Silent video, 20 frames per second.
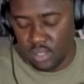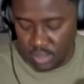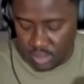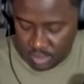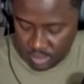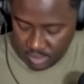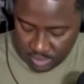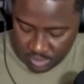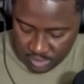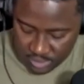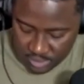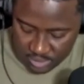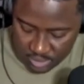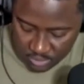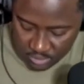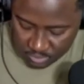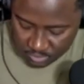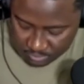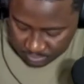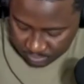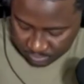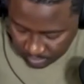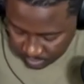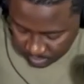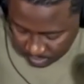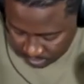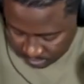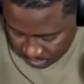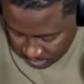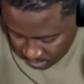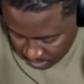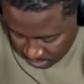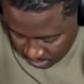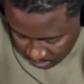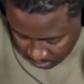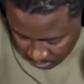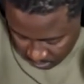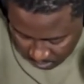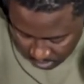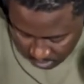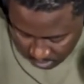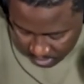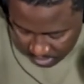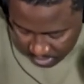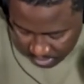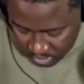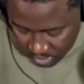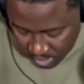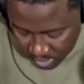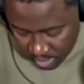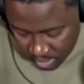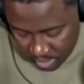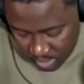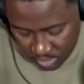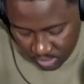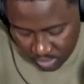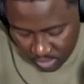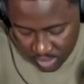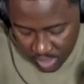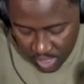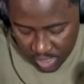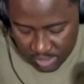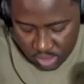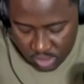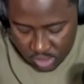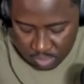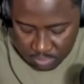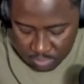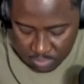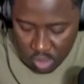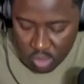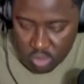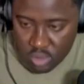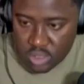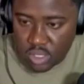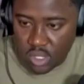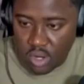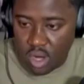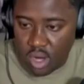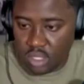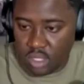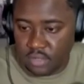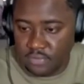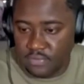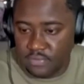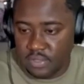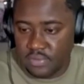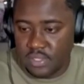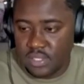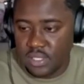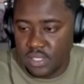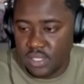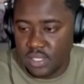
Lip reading: So we're going to get straight into it, you guys. So proposing Article 15.